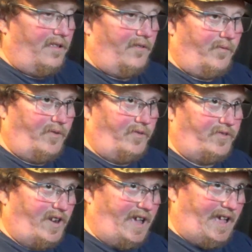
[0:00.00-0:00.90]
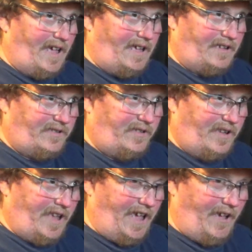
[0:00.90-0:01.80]
We're going to try
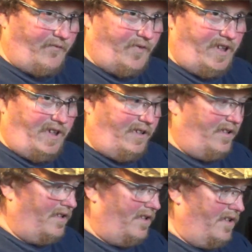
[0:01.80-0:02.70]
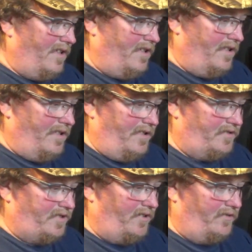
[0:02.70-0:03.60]
every
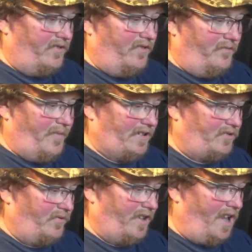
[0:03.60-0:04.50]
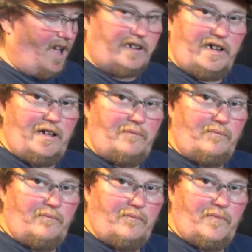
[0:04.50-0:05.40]
cylinder, make sure they lock up
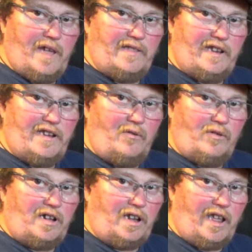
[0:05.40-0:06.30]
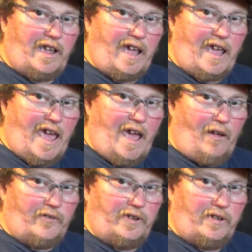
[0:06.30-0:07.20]
and they don't click
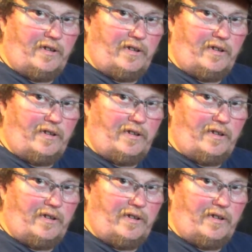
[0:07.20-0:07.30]
out.